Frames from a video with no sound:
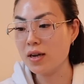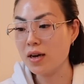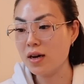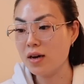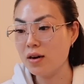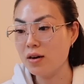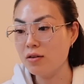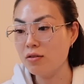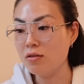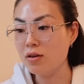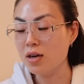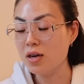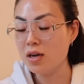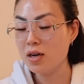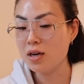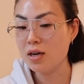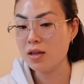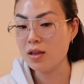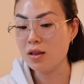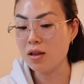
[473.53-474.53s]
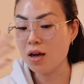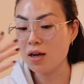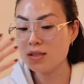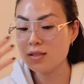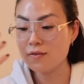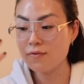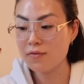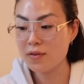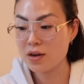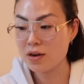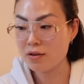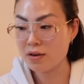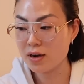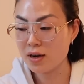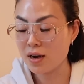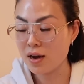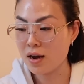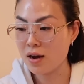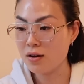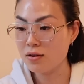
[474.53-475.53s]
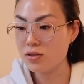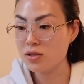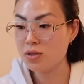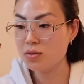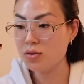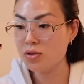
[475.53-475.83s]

now, lots of figuring it out.